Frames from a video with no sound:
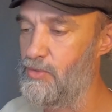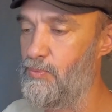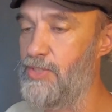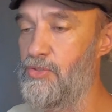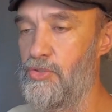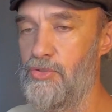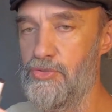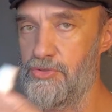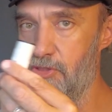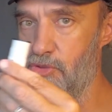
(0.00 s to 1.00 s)
When you
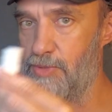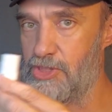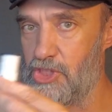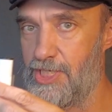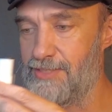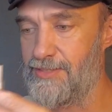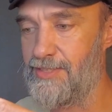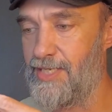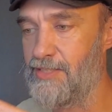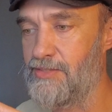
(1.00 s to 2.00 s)
use the squeegee at
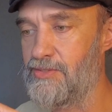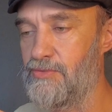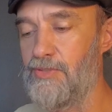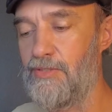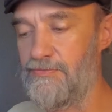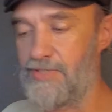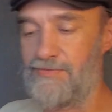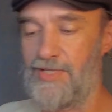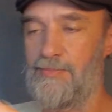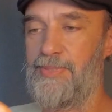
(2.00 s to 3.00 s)
the end of
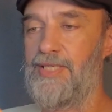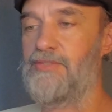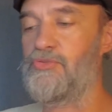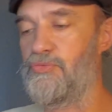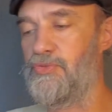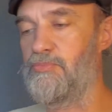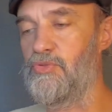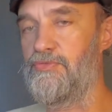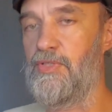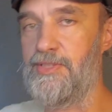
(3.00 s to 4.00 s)
developing to
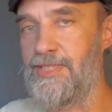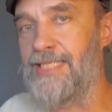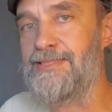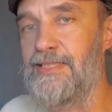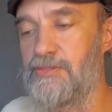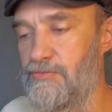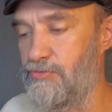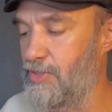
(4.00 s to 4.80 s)
remove all the excess of